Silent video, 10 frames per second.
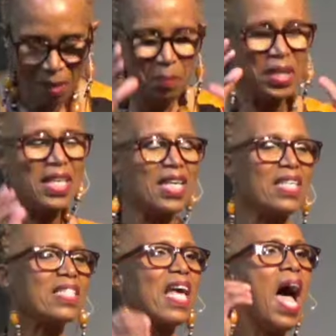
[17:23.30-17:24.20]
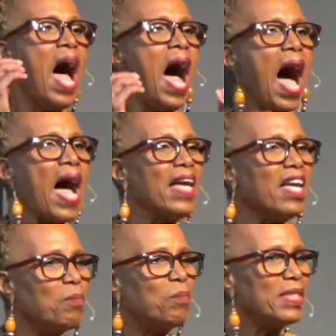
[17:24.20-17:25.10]
Because I
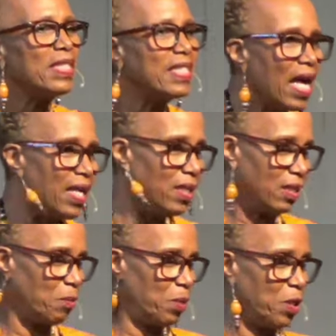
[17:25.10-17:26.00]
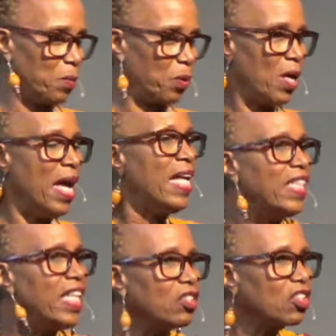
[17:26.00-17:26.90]
have been saying to people,
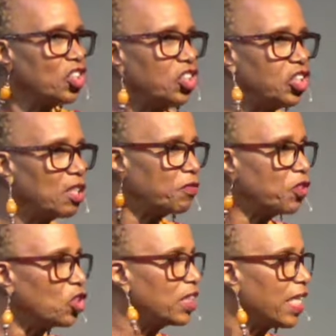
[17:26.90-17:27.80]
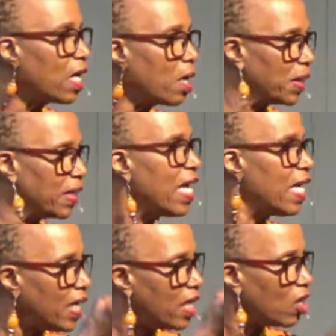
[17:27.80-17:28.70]
there's a shift coming
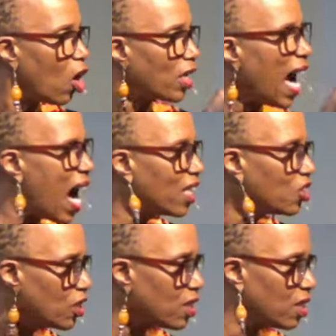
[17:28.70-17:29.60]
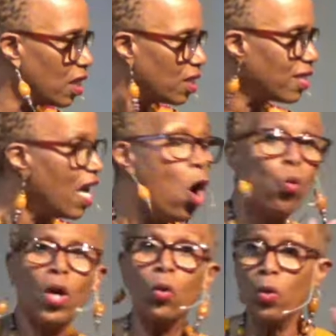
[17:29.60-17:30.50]
in our consciousness.
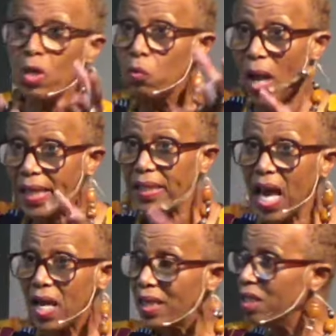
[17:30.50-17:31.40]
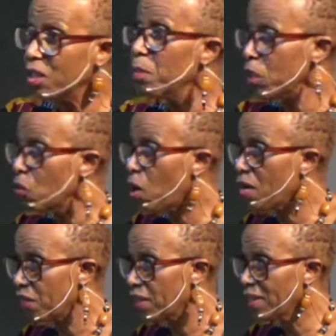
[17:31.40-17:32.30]
Well, we're right now in the middle
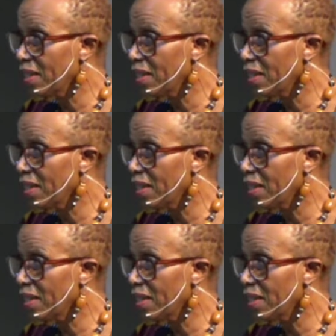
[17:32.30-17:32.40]
of it.